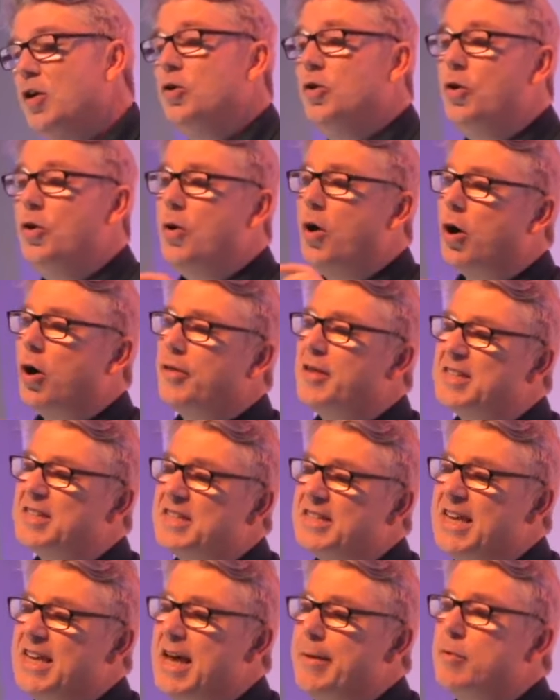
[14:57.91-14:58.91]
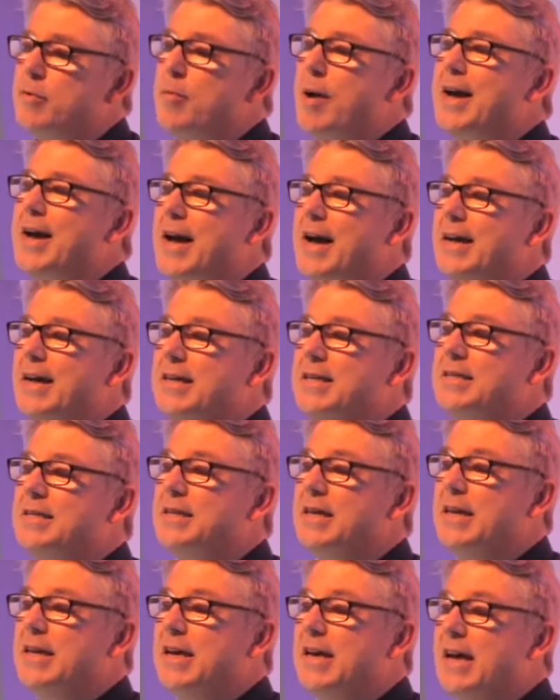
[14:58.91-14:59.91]
You are the same in my
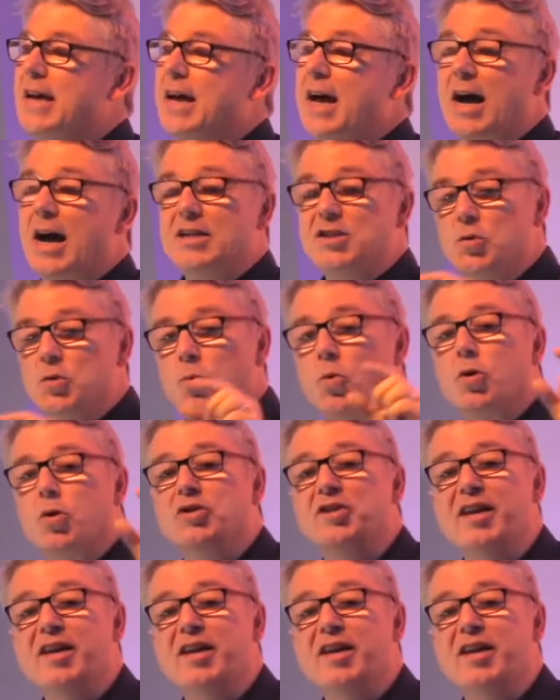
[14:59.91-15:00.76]
eyes as you were